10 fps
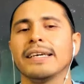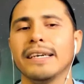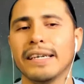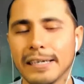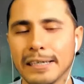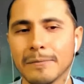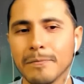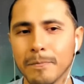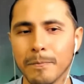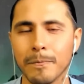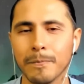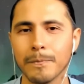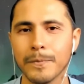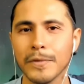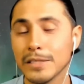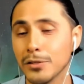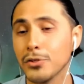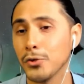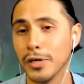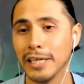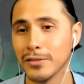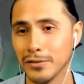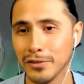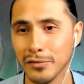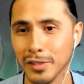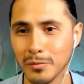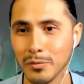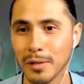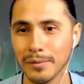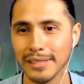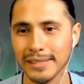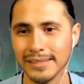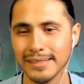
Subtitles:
That's the short answer of what Brahma is.